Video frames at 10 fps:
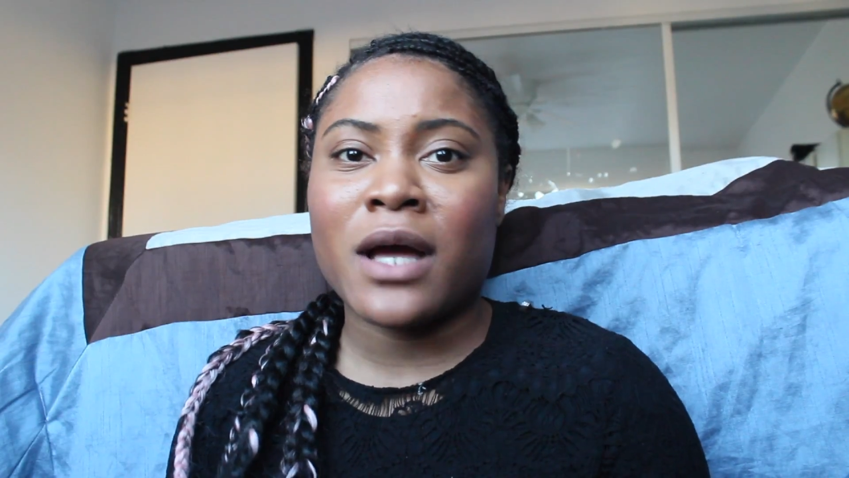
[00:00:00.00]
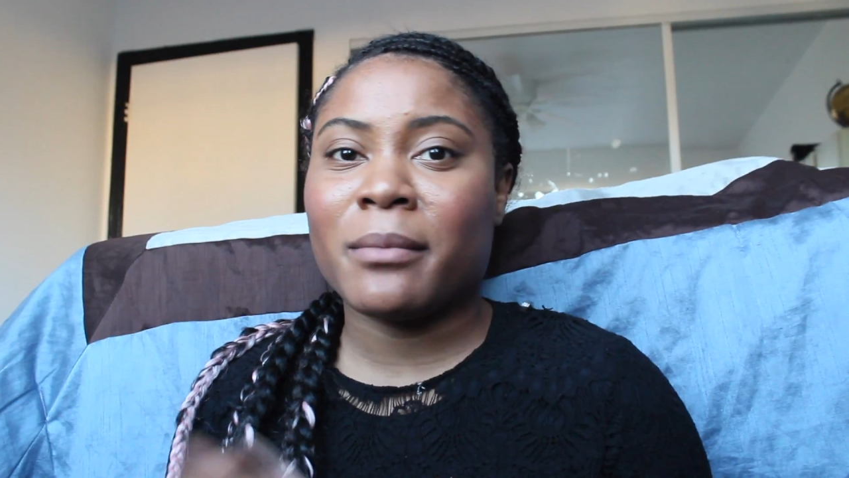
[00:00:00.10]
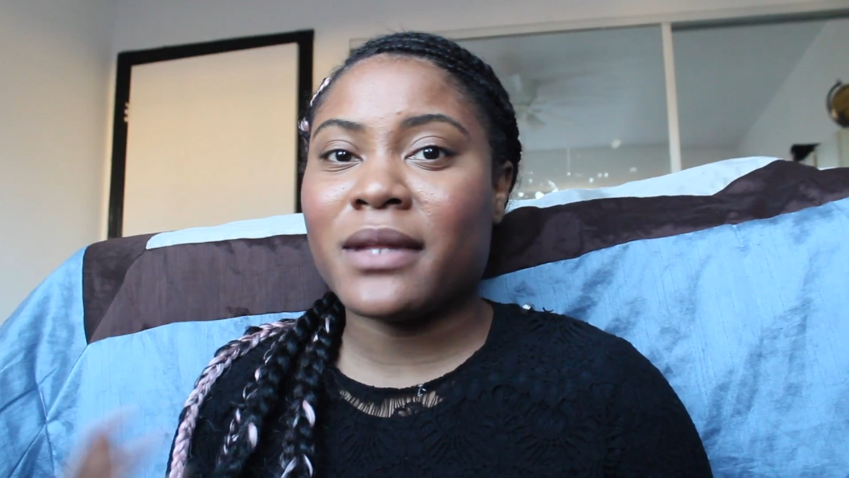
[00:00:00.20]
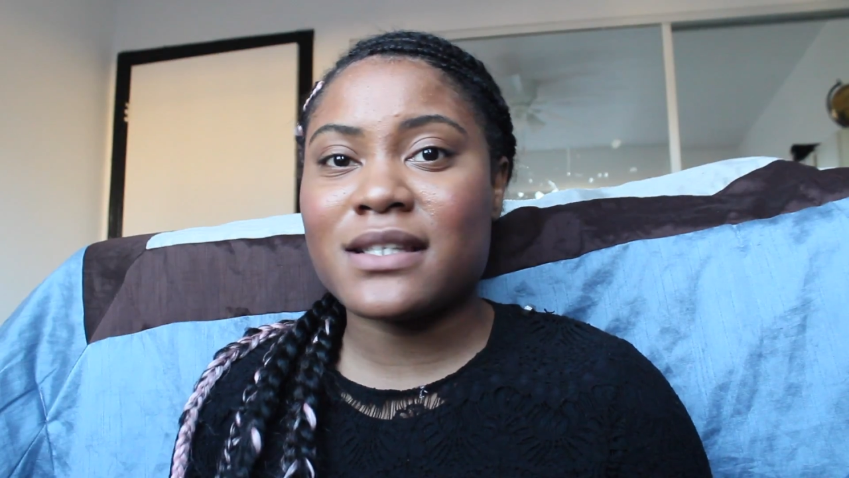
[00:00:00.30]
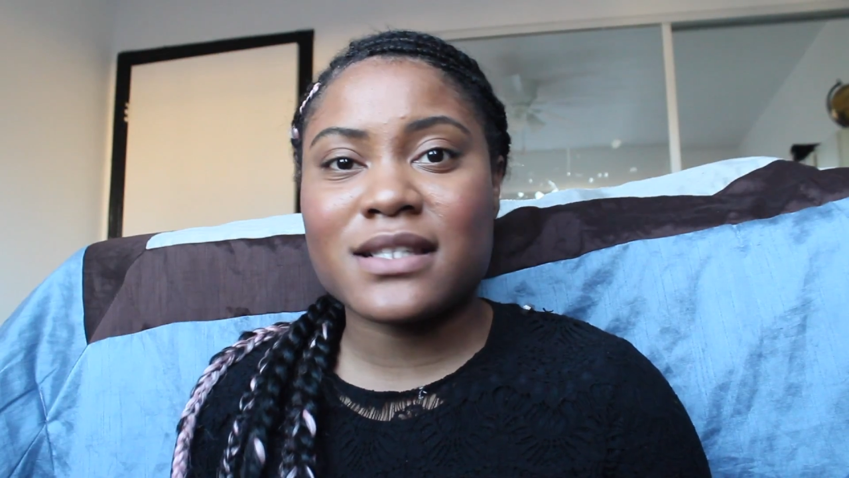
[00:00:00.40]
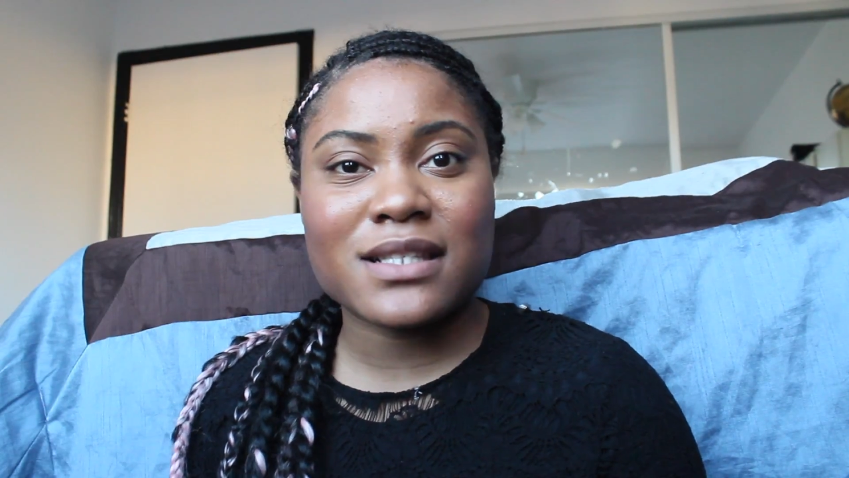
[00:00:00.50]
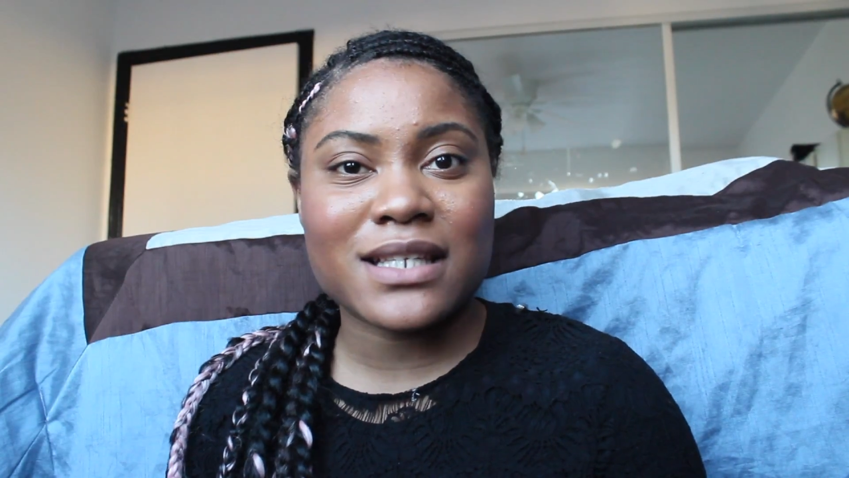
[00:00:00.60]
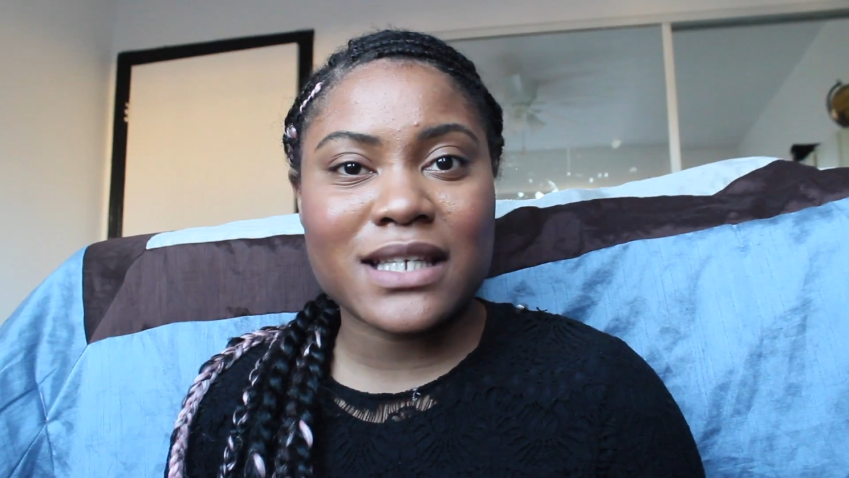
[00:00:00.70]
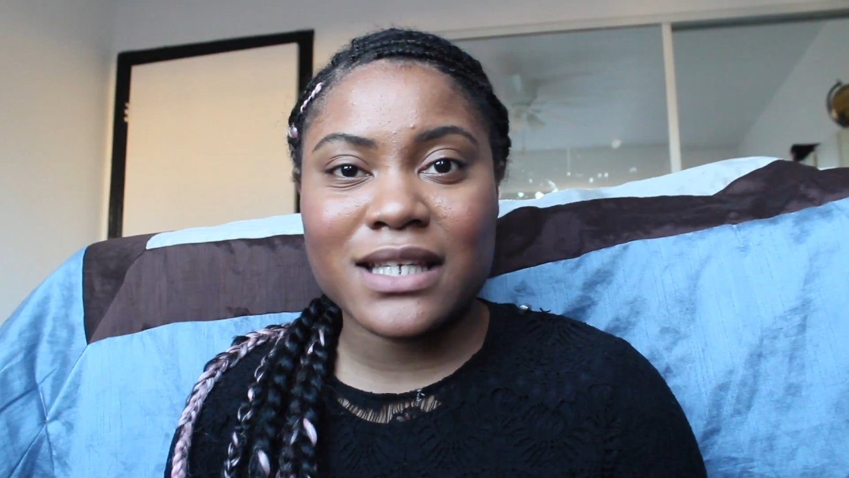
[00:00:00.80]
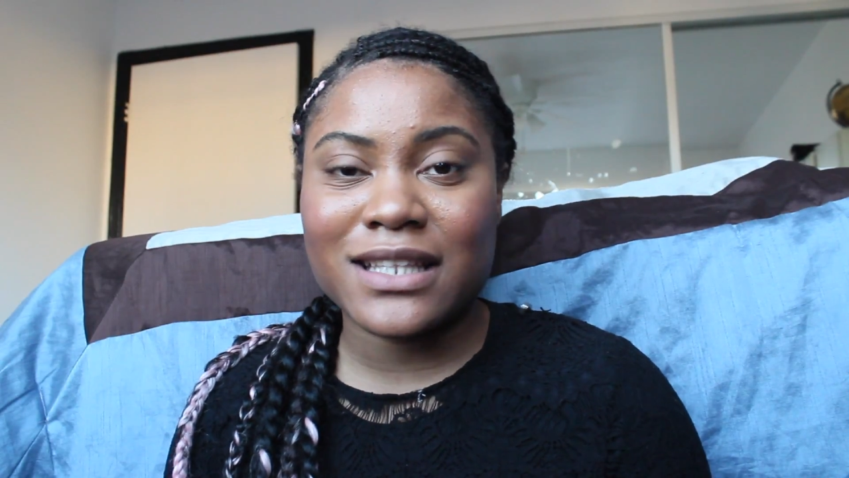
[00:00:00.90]
places
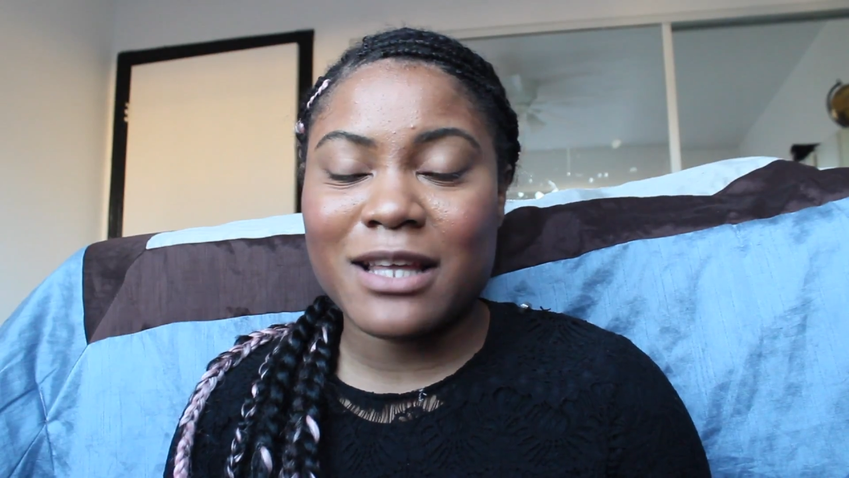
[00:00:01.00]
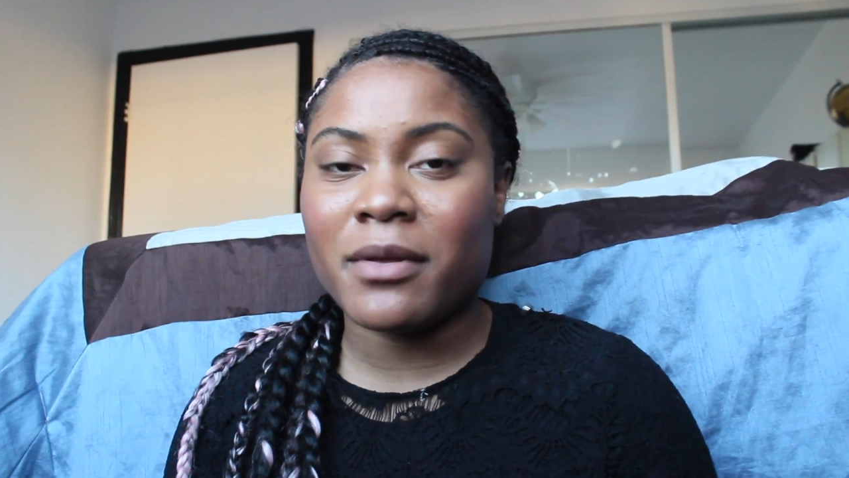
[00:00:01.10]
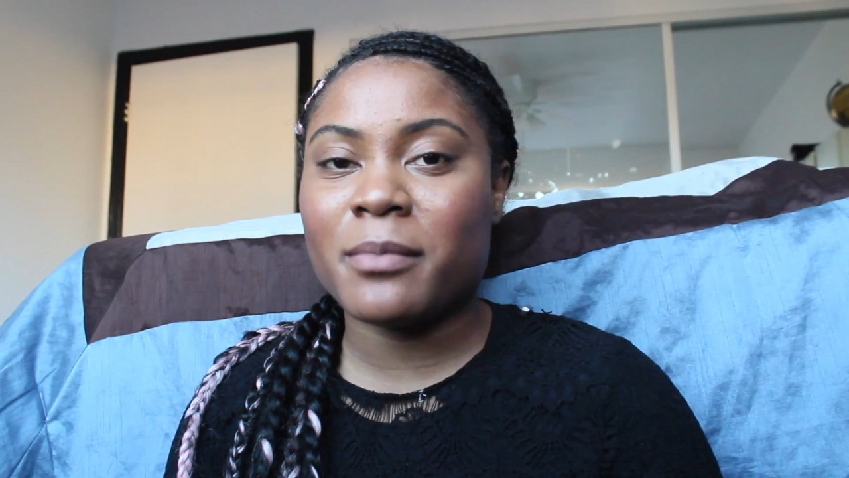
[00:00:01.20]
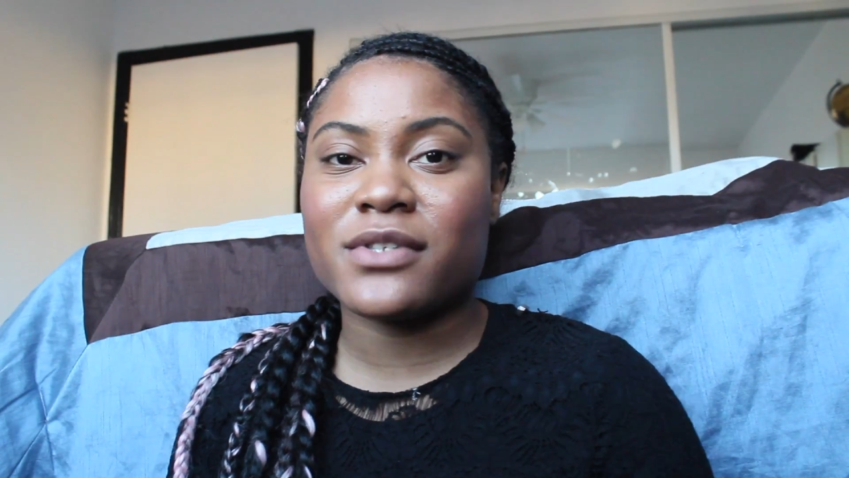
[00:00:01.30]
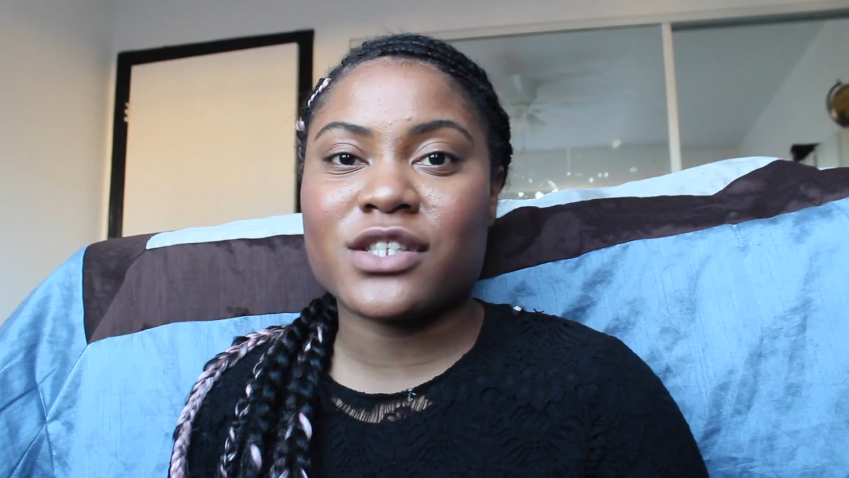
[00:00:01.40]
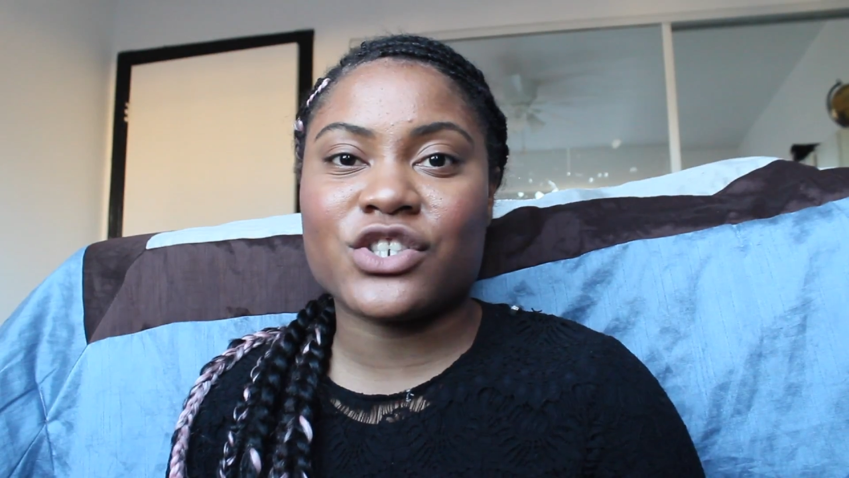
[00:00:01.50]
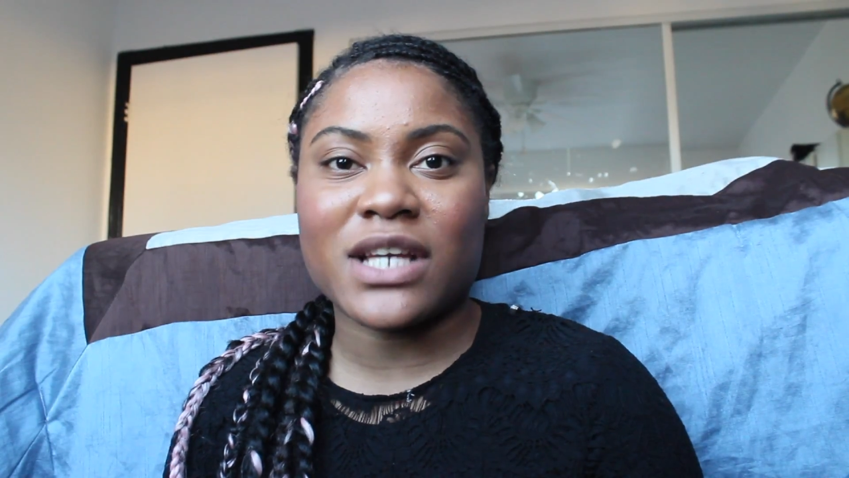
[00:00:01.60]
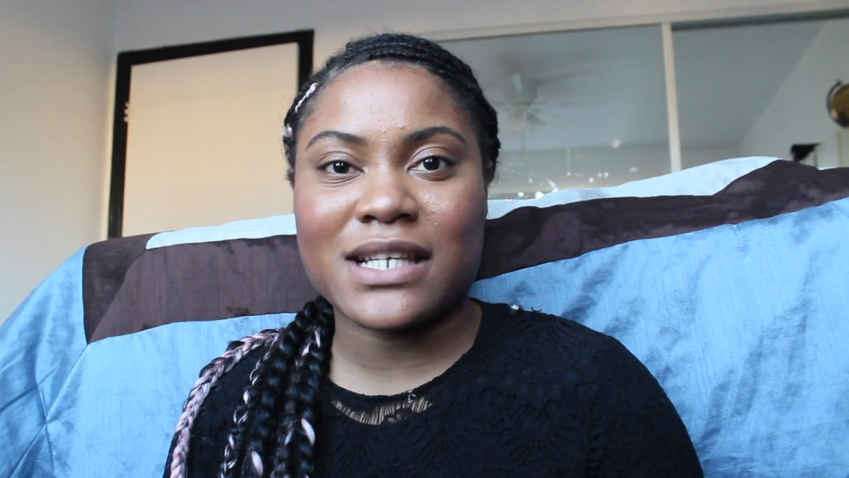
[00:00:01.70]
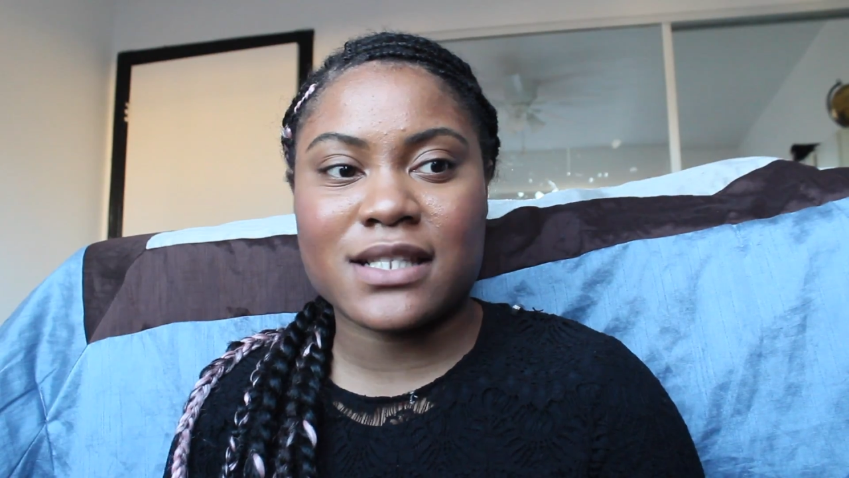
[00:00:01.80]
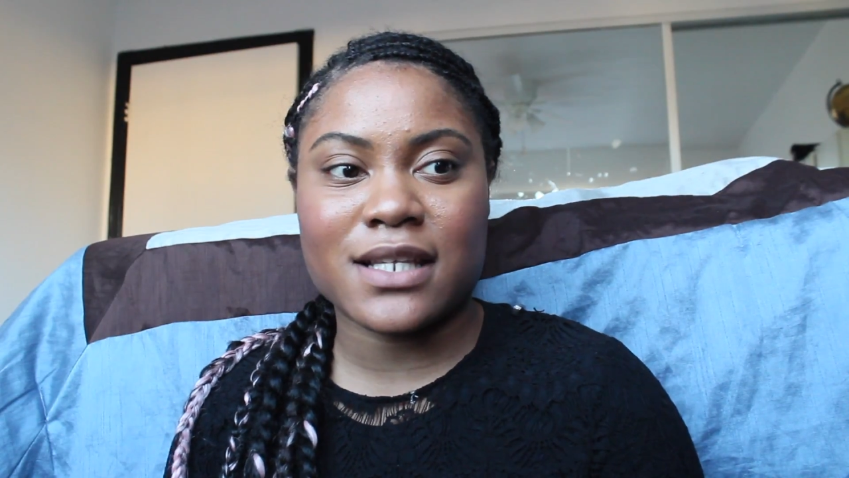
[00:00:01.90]
to eat that people
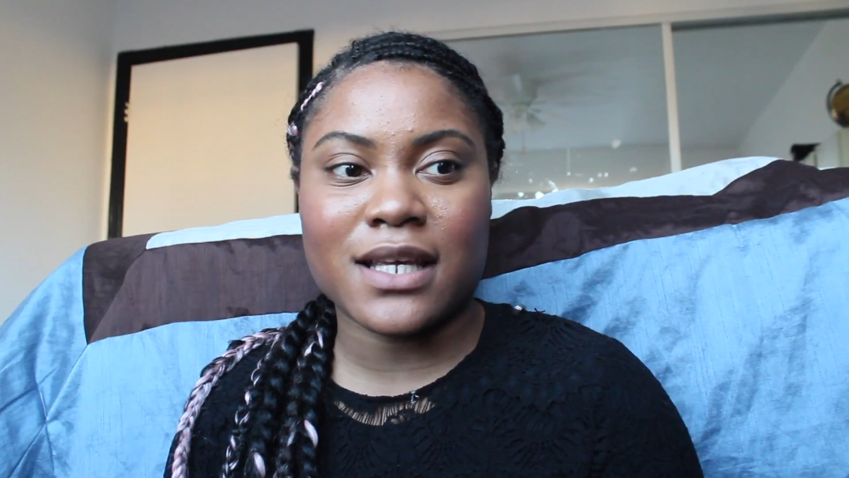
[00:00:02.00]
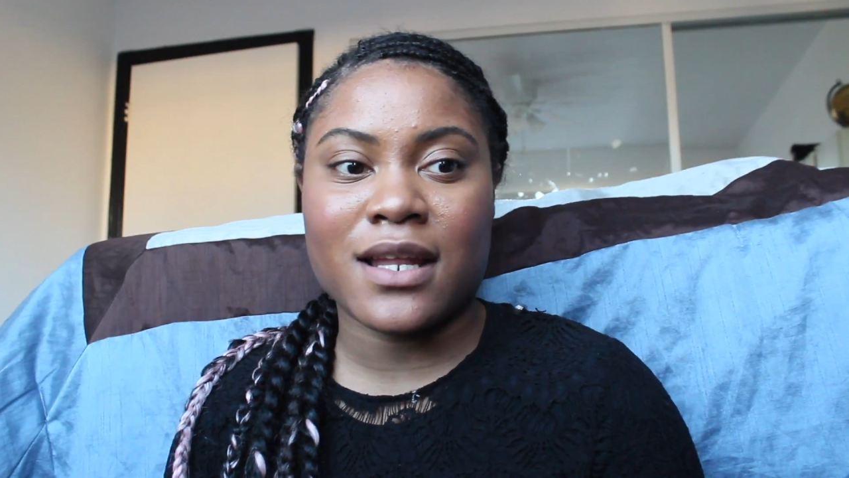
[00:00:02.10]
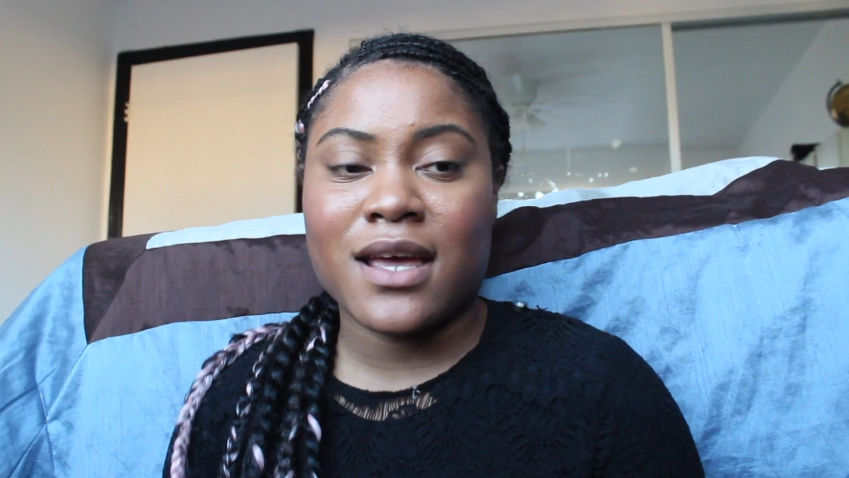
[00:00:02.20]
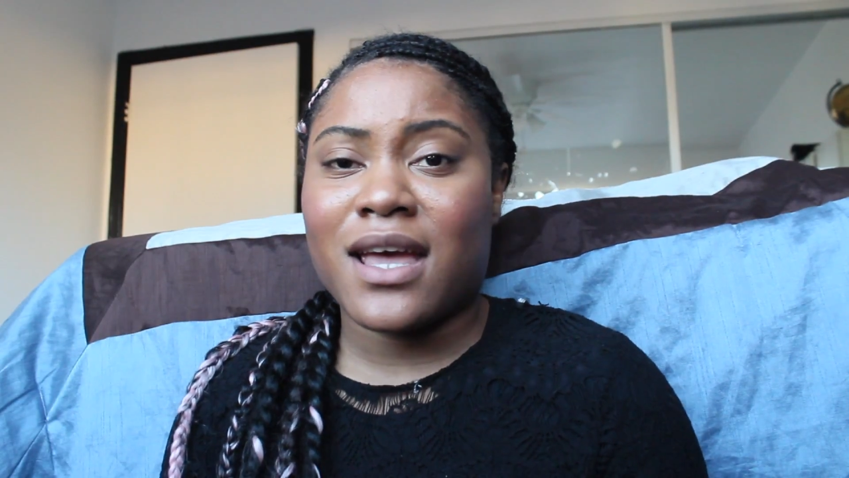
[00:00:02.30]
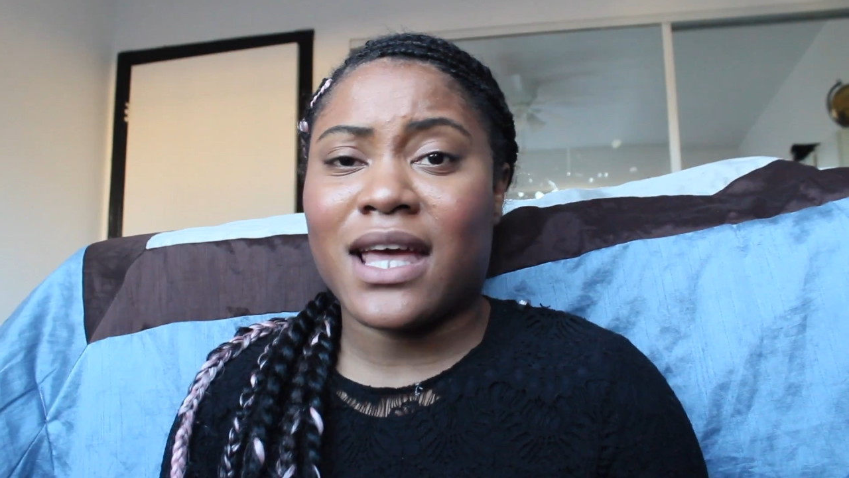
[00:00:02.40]
suggested,